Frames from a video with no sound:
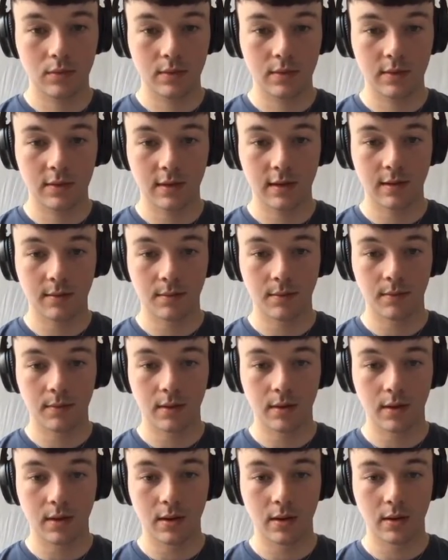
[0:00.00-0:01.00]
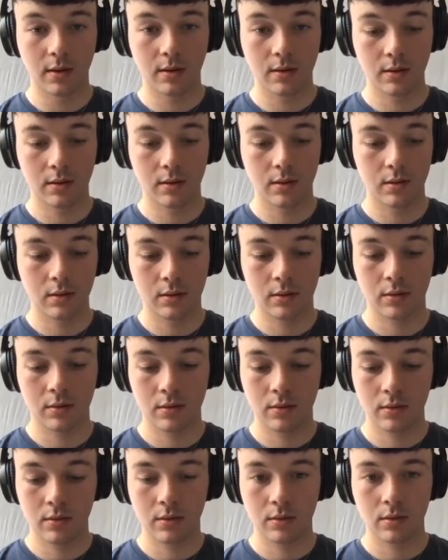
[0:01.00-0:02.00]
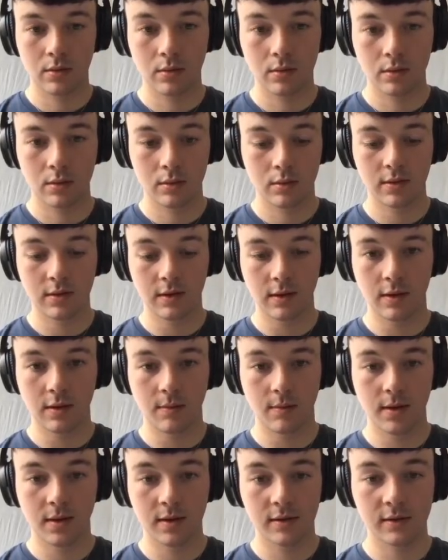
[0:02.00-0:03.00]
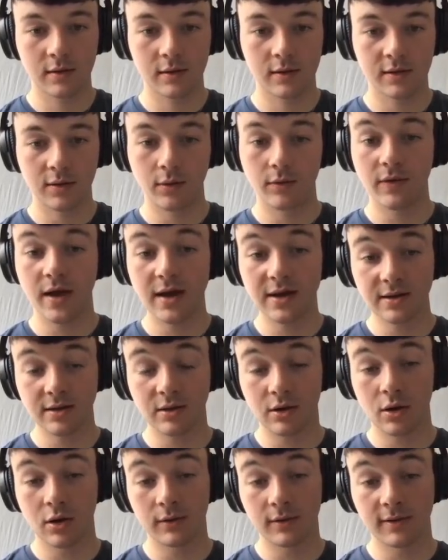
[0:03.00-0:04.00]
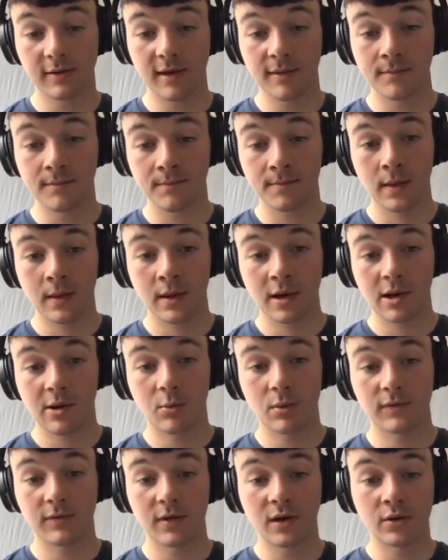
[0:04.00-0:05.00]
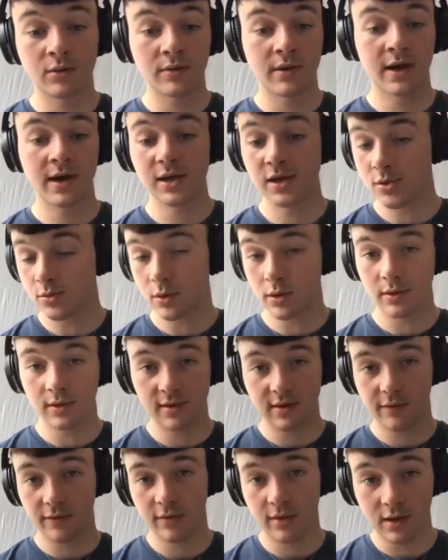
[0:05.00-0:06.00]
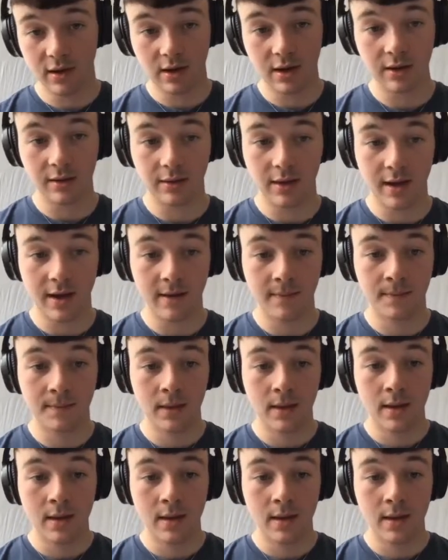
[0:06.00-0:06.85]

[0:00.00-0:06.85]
Tampa TMS. So we've added the content. We've done all the H1s, everything like that.